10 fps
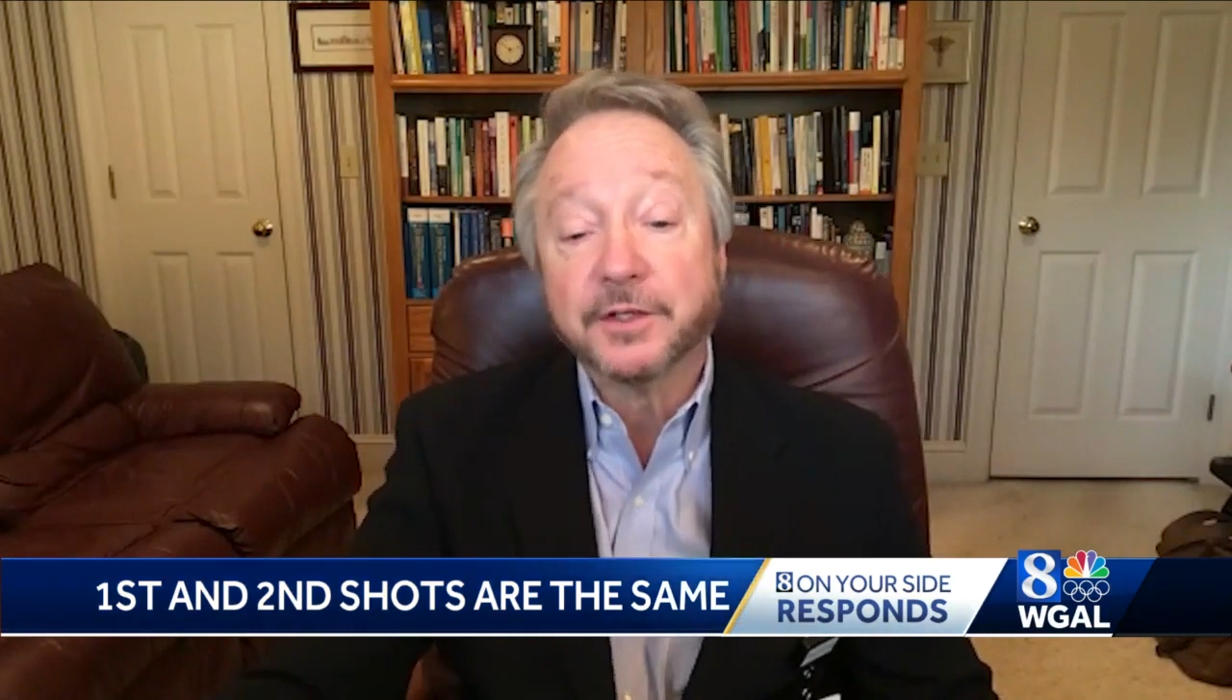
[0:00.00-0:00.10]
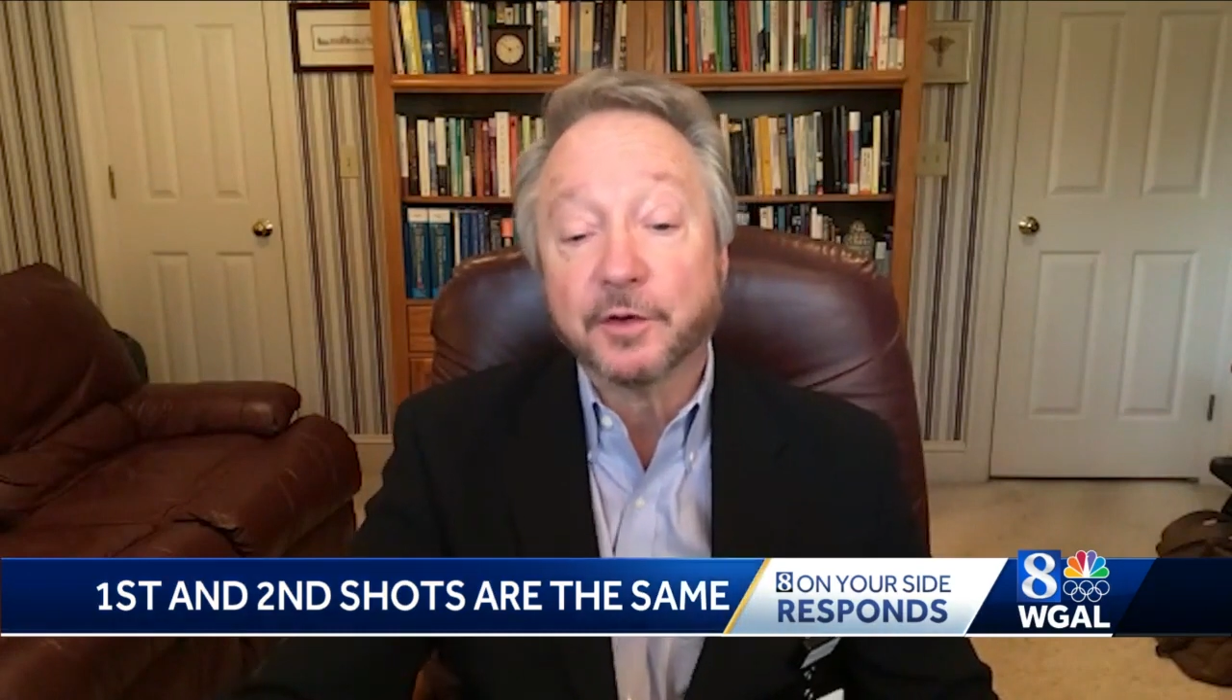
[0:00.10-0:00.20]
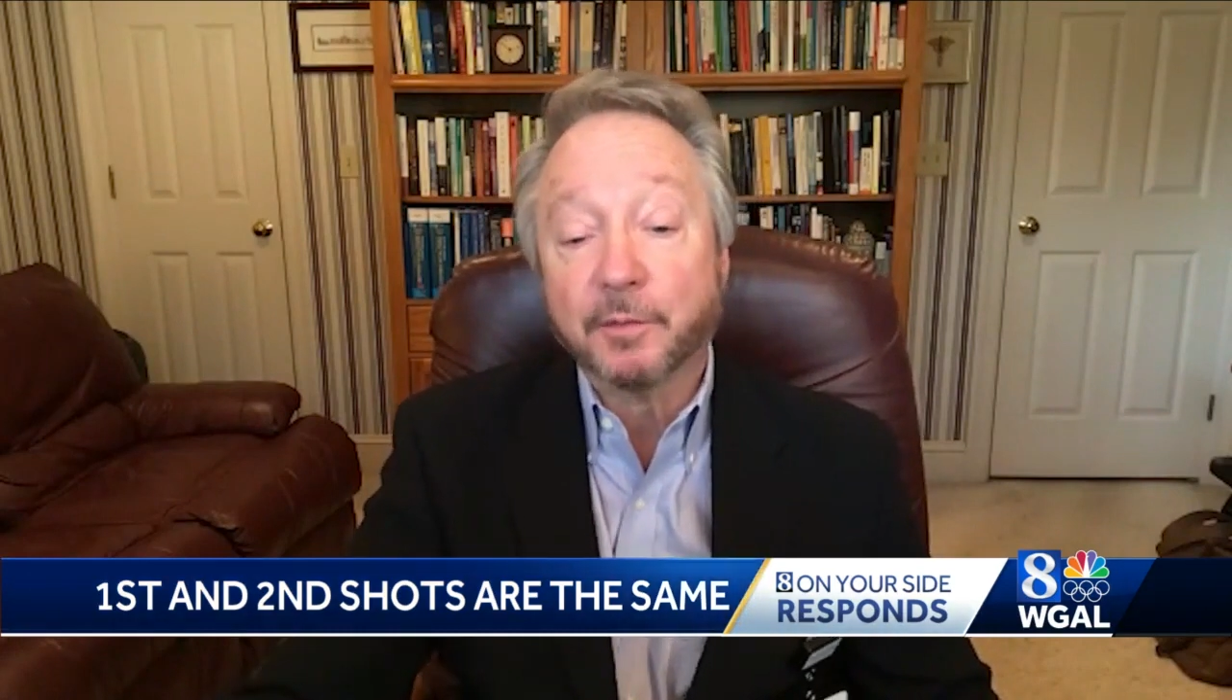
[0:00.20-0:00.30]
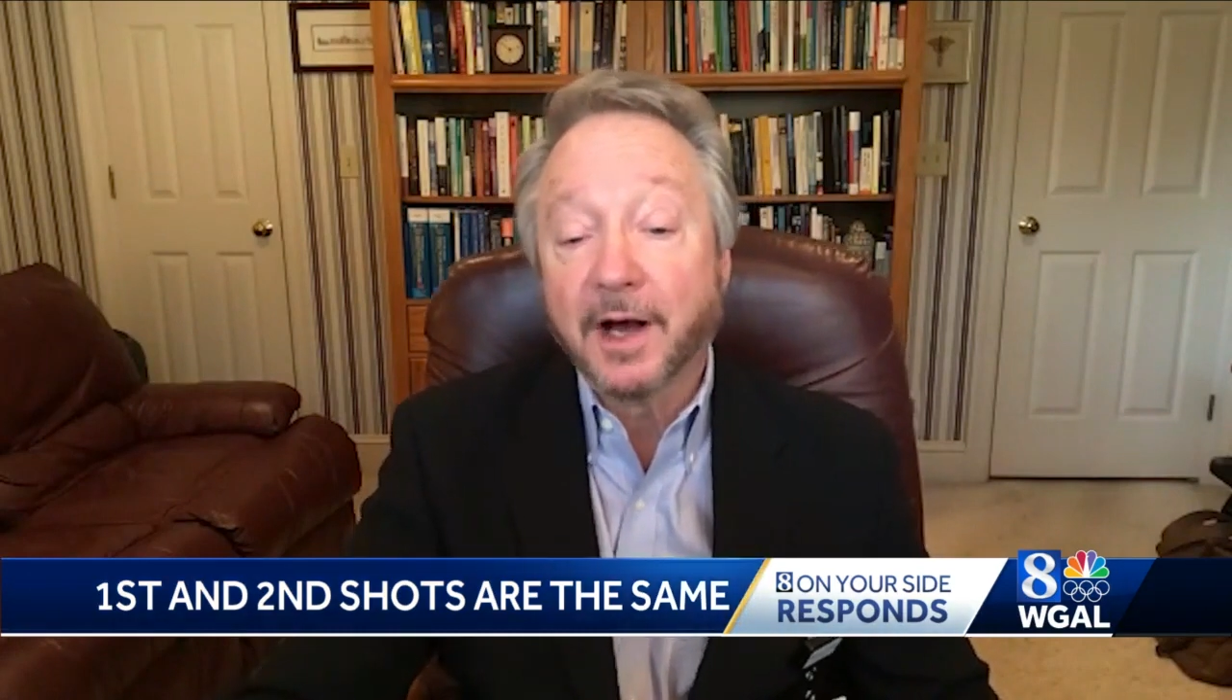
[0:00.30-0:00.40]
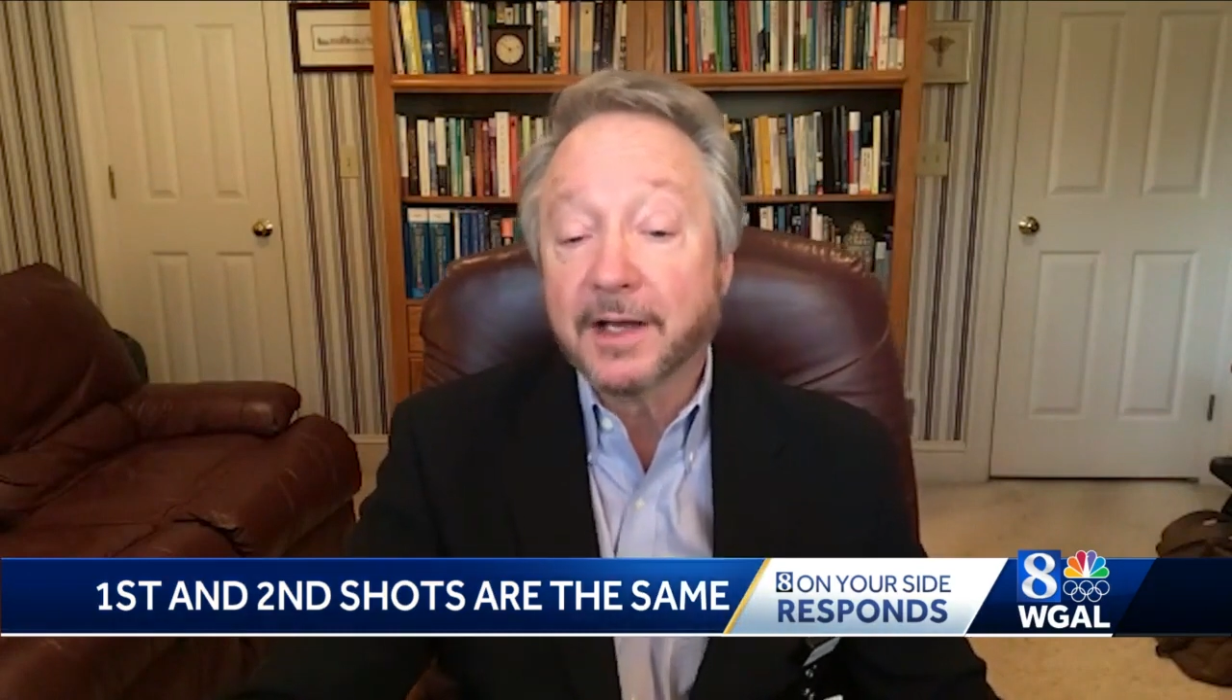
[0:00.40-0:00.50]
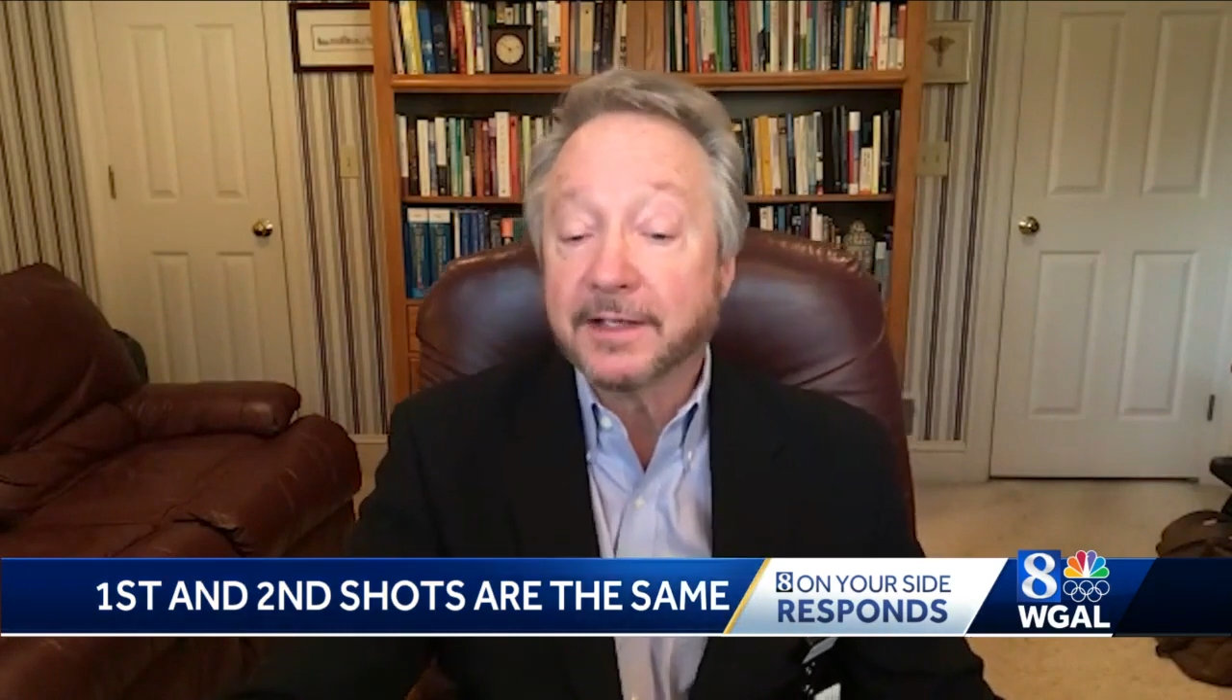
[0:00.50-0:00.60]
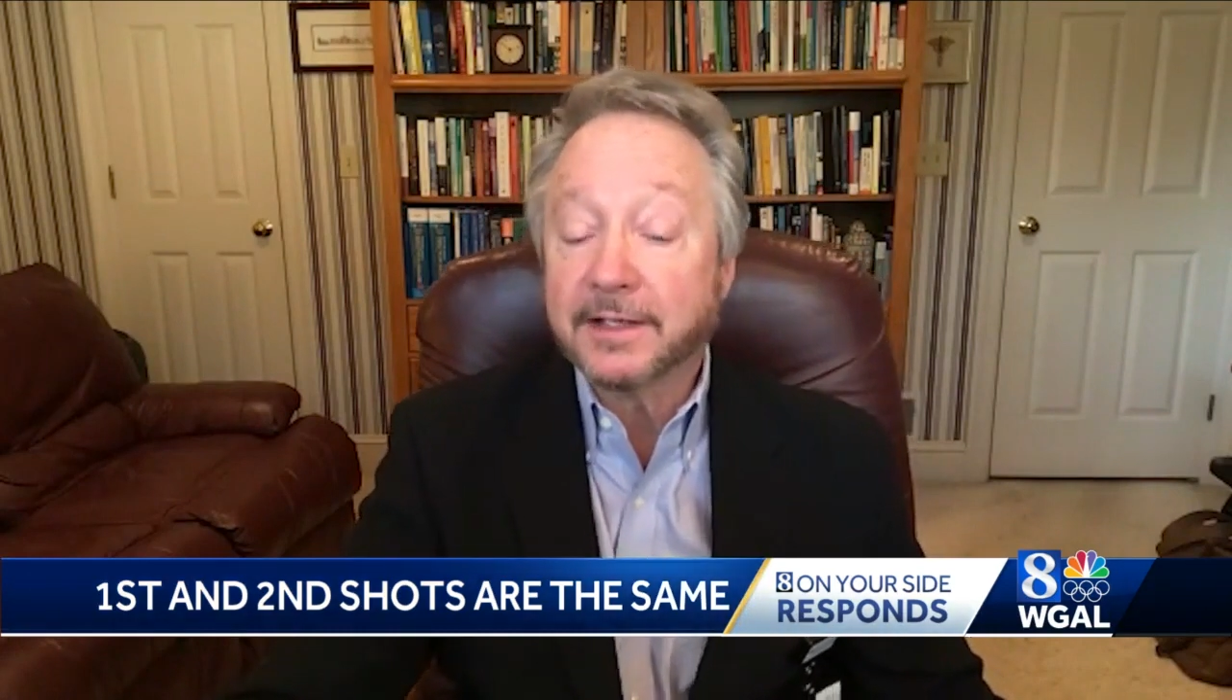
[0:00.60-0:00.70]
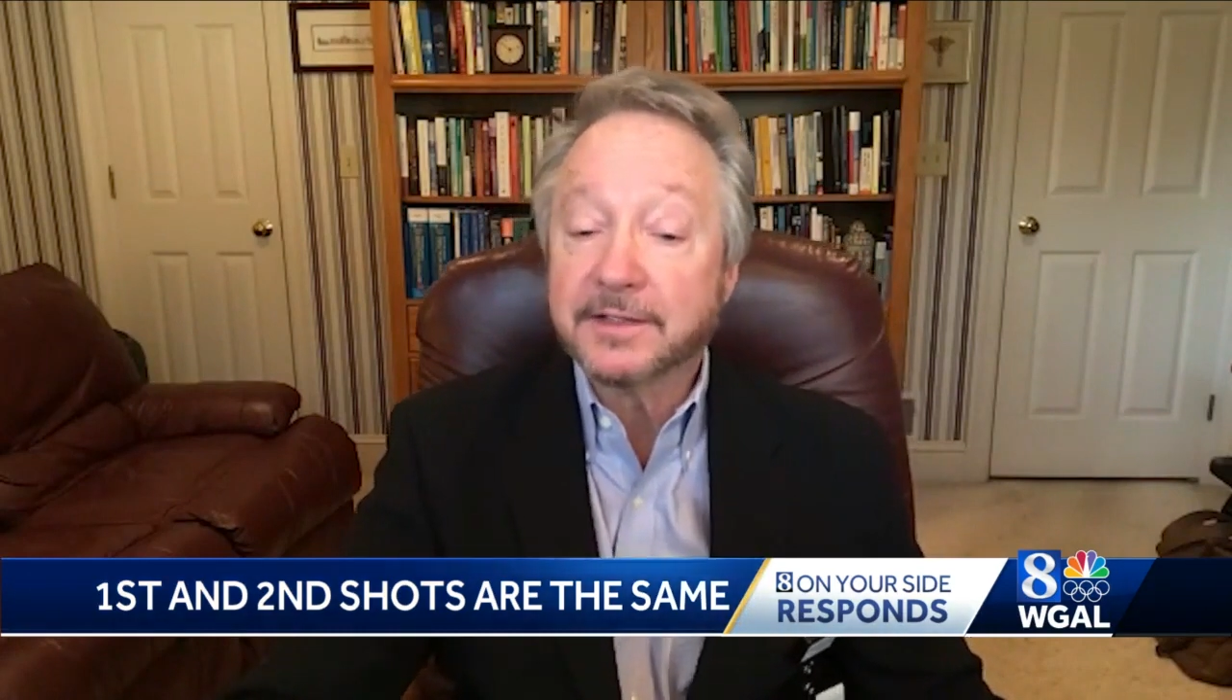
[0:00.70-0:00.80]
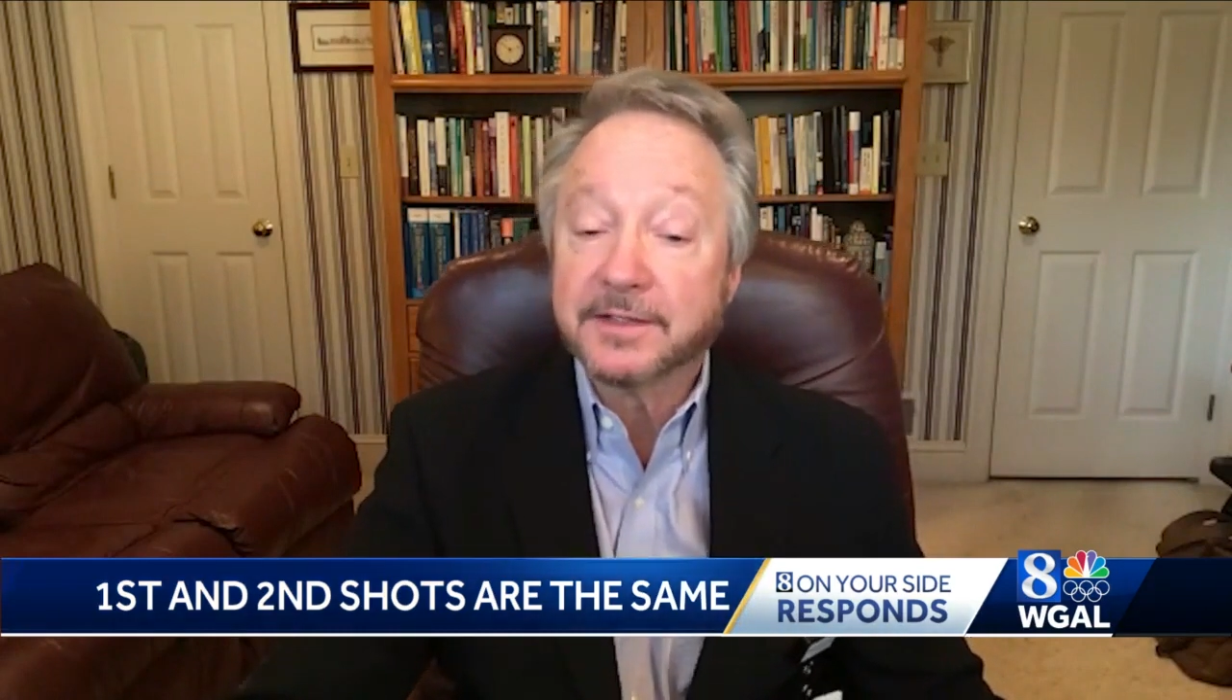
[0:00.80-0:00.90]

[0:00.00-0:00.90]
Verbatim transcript: body is that